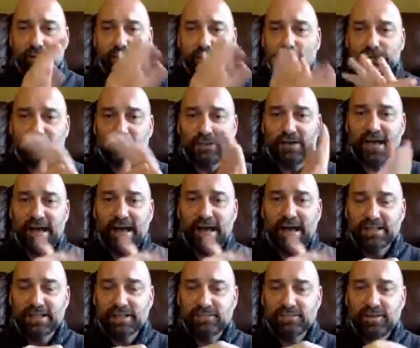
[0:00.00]
wash your
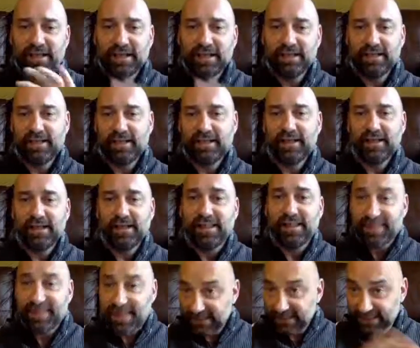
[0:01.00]
hands regularly.
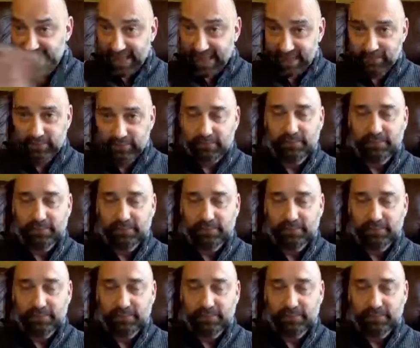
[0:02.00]
That's it.